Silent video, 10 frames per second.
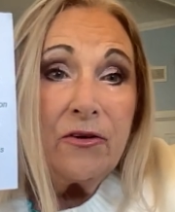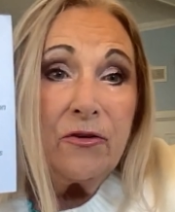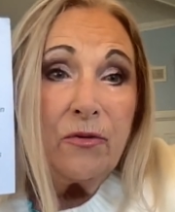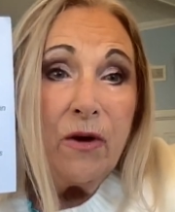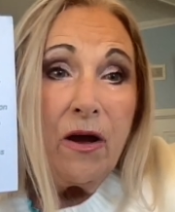
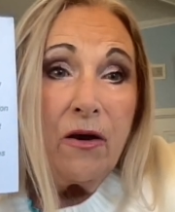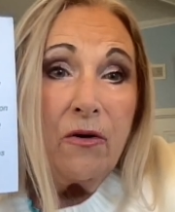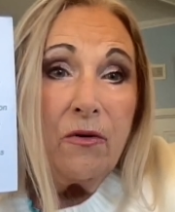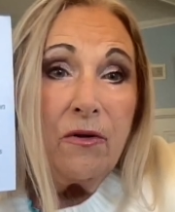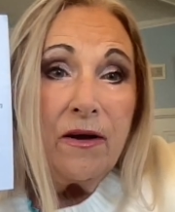
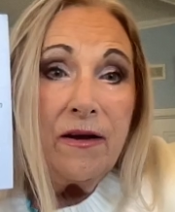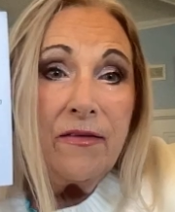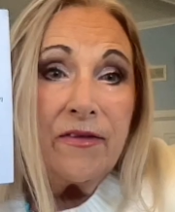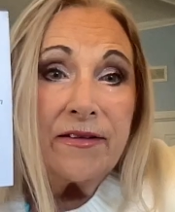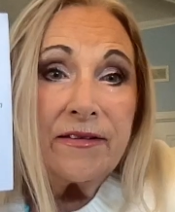grow
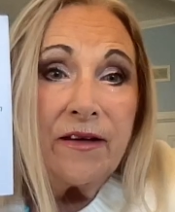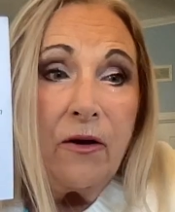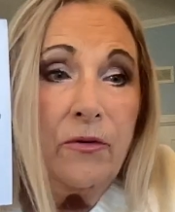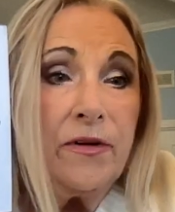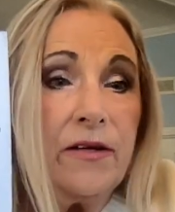this
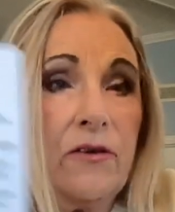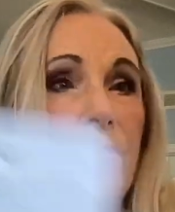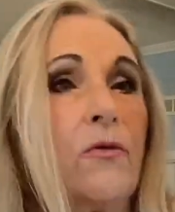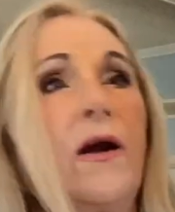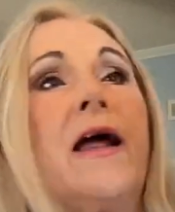golden
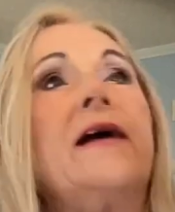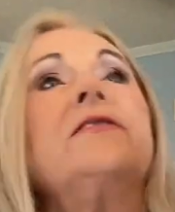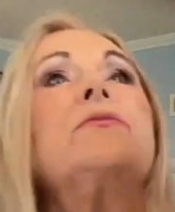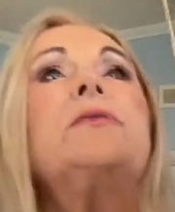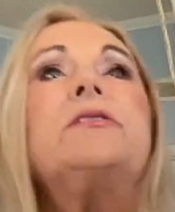
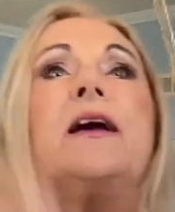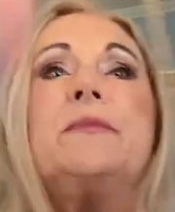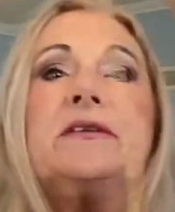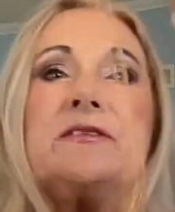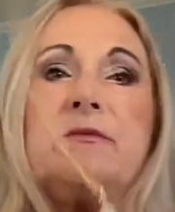grass, which I'm
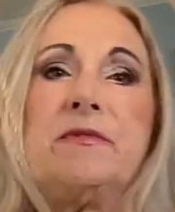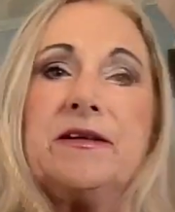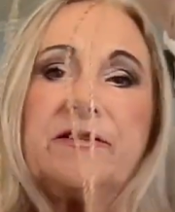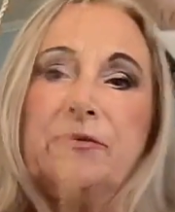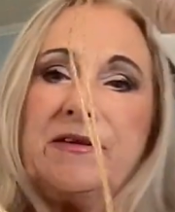assuming
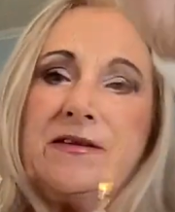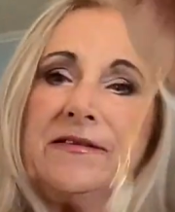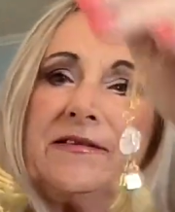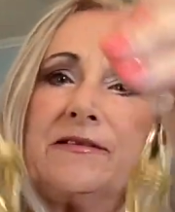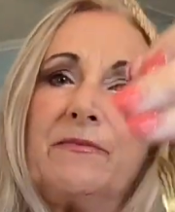that's what
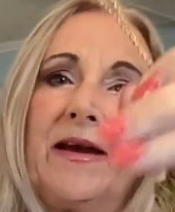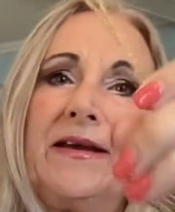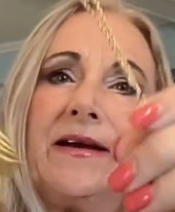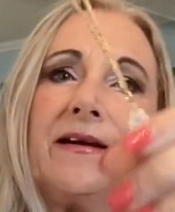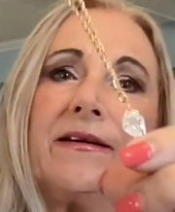this is
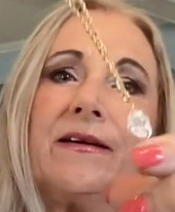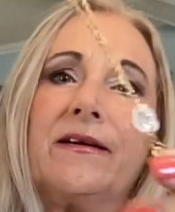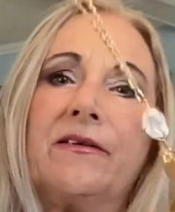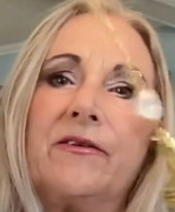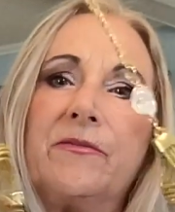made out
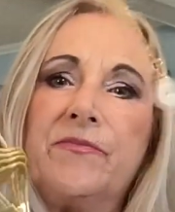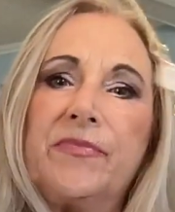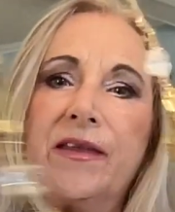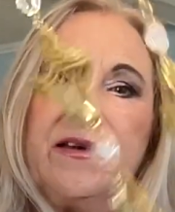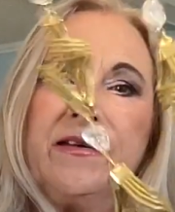of.
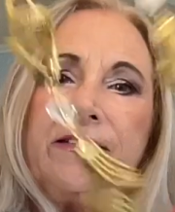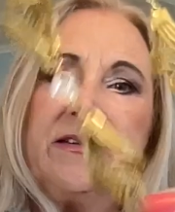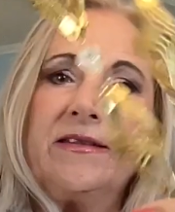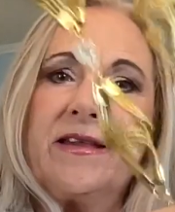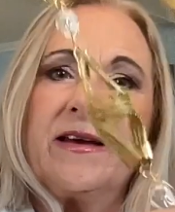
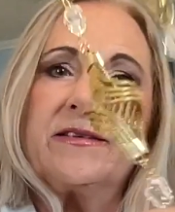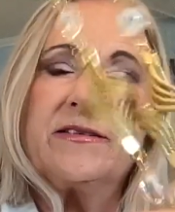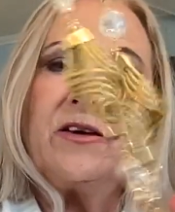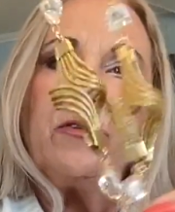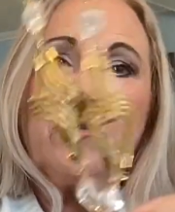Isn't that
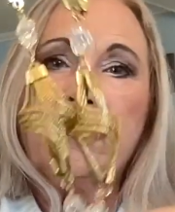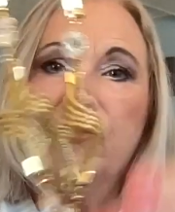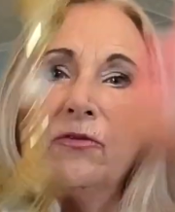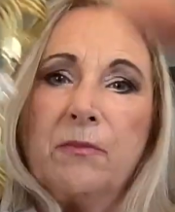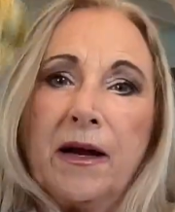so
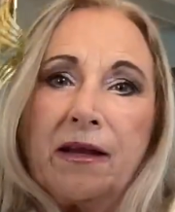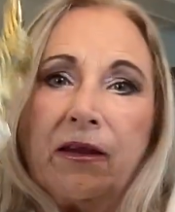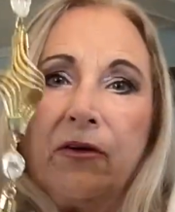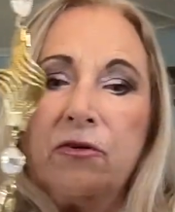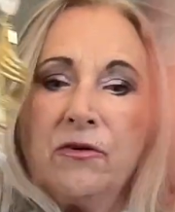cool? By
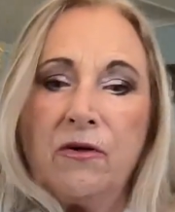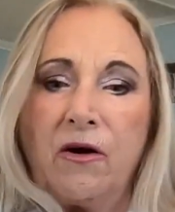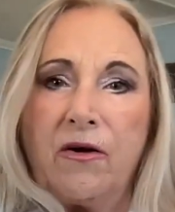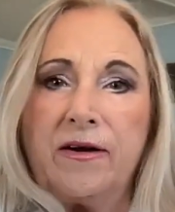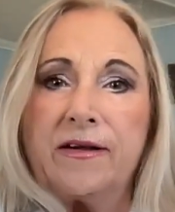local
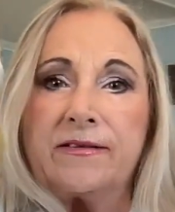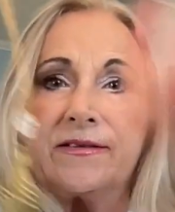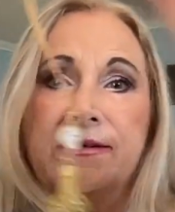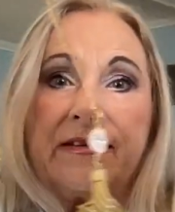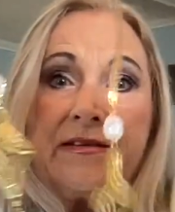
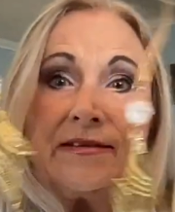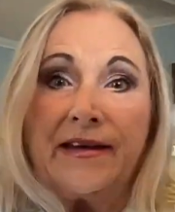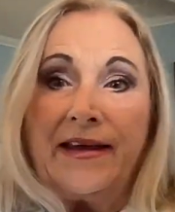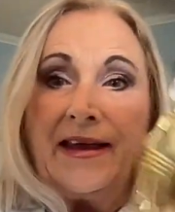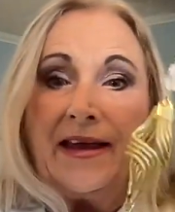artisans
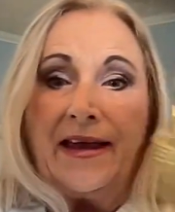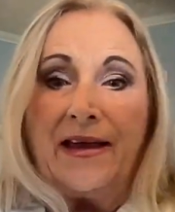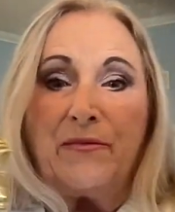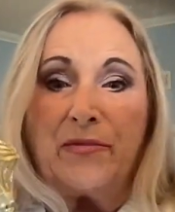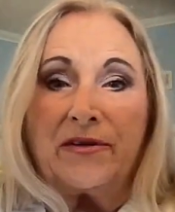
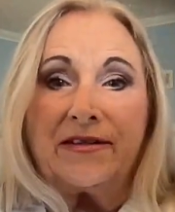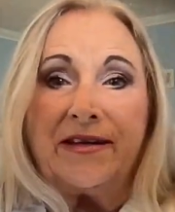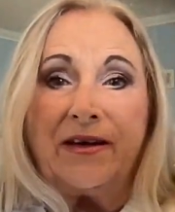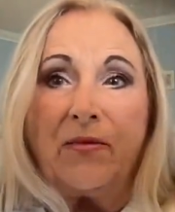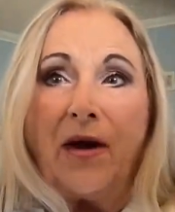in
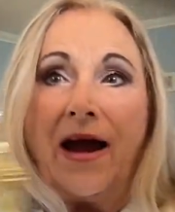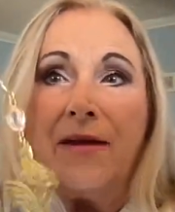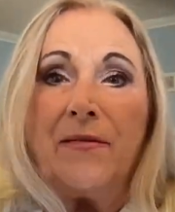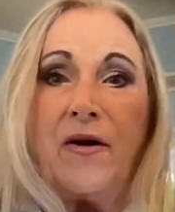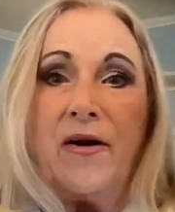Brazil. Well,
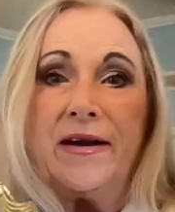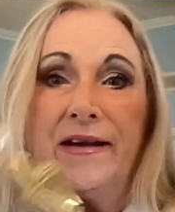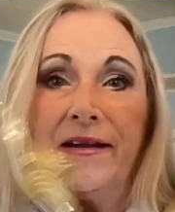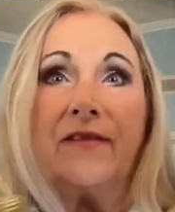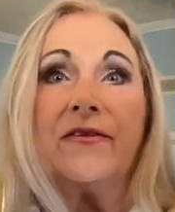I'm already
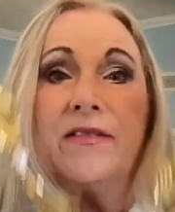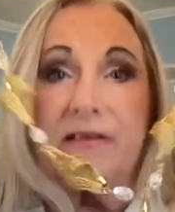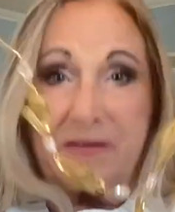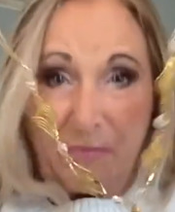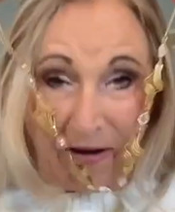loving
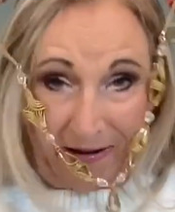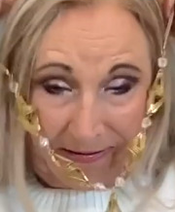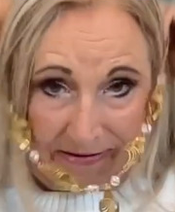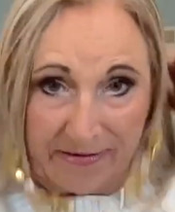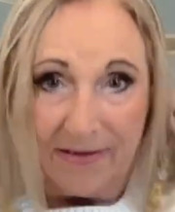this
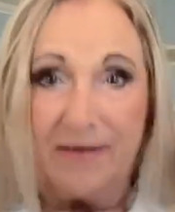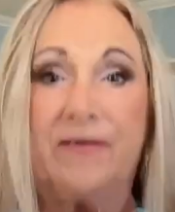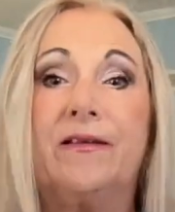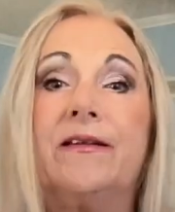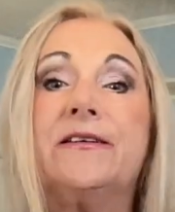box.
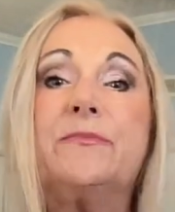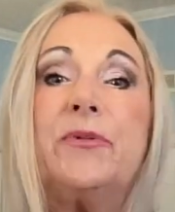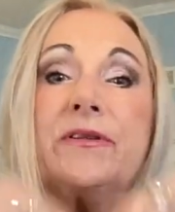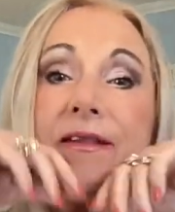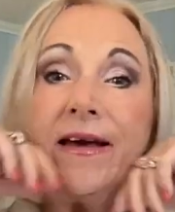Let's
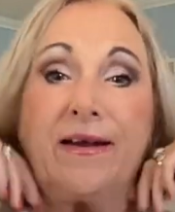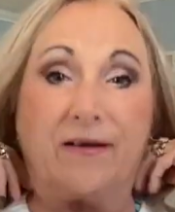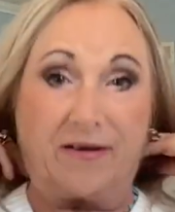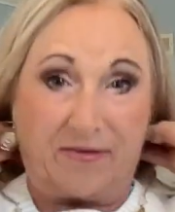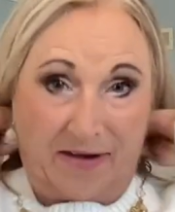put that
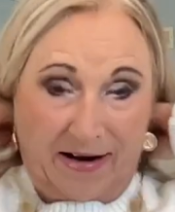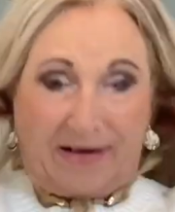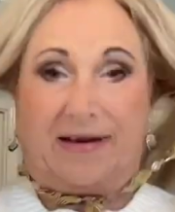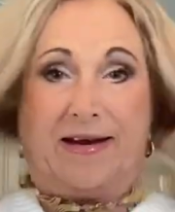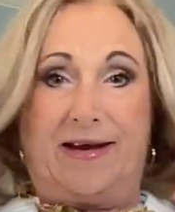on
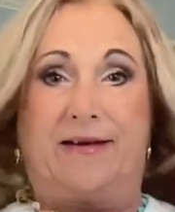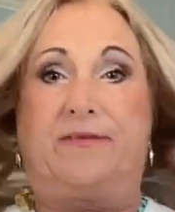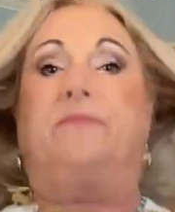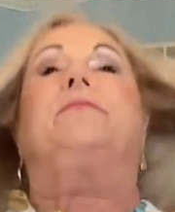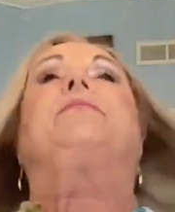right now.